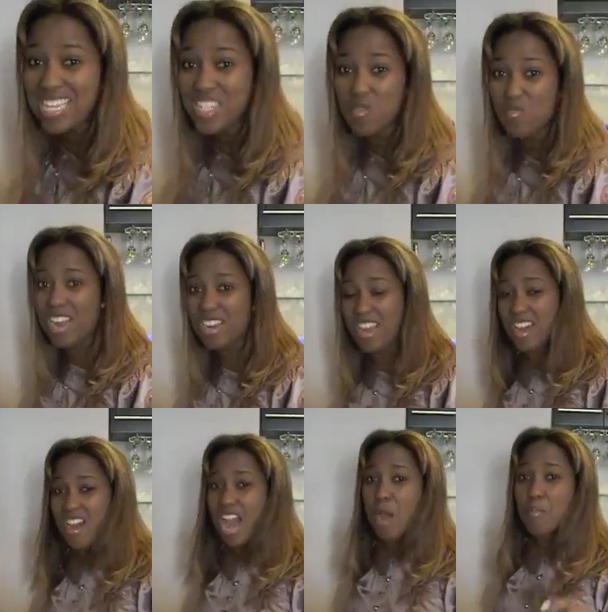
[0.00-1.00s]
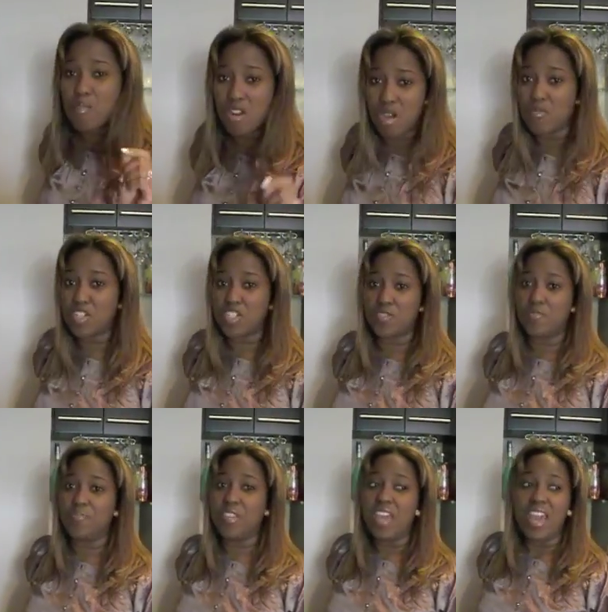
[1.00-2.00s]
kitchen right now, I promise you,
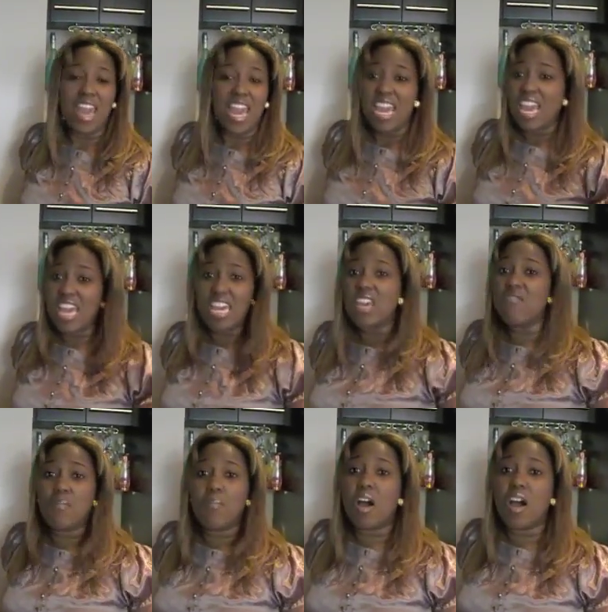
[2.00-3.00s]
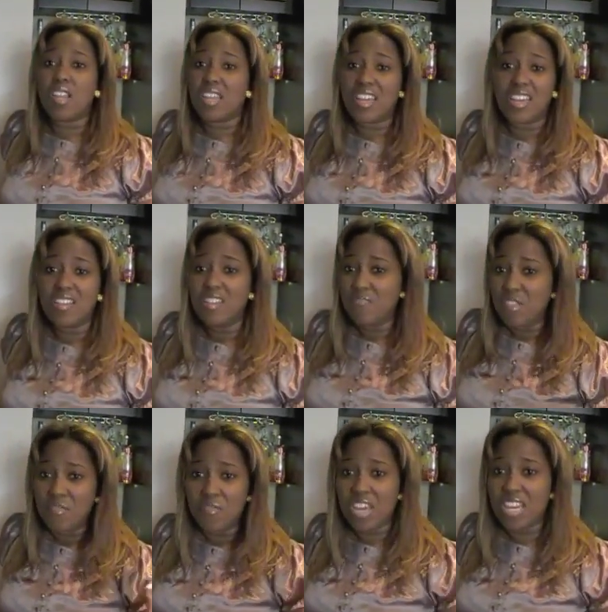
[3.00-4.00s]
even Paulie,
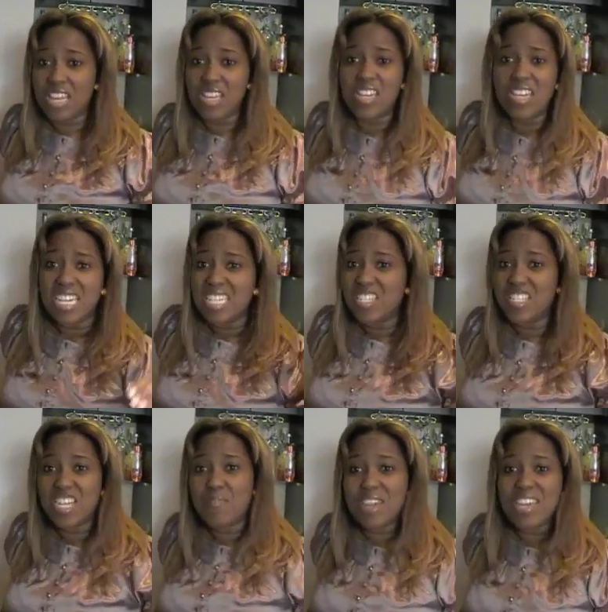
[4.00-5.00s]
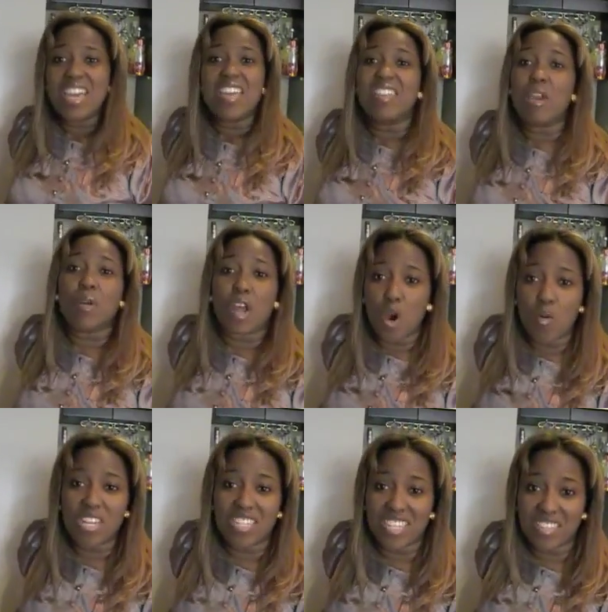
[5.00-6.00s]
Vinny, Jimmy, they would all
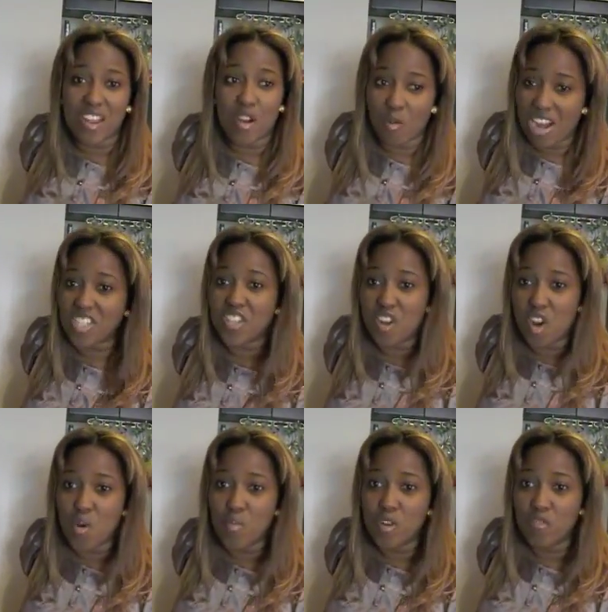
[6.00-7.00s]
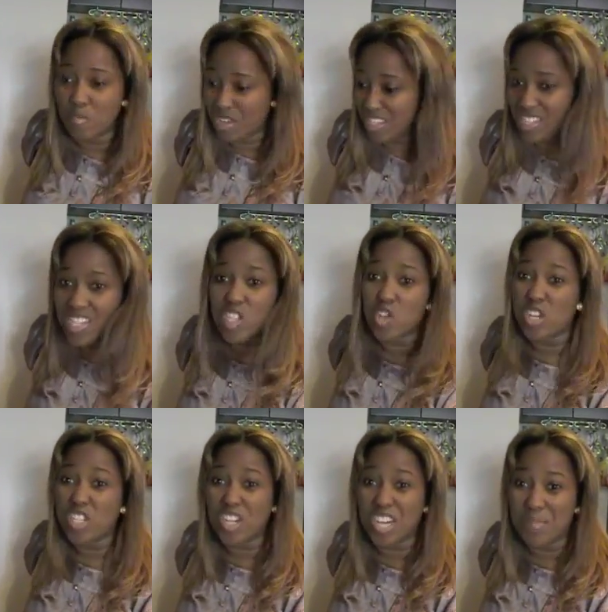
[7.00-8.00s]
want to sit there and watch their own movie because these
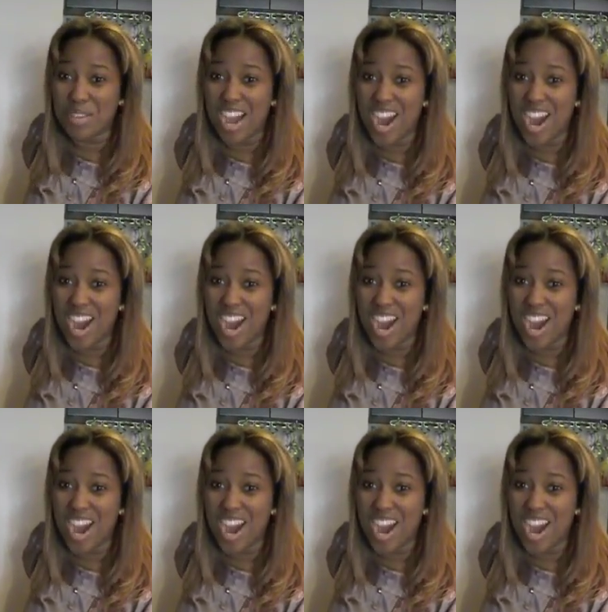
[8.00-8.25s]
grits are going to be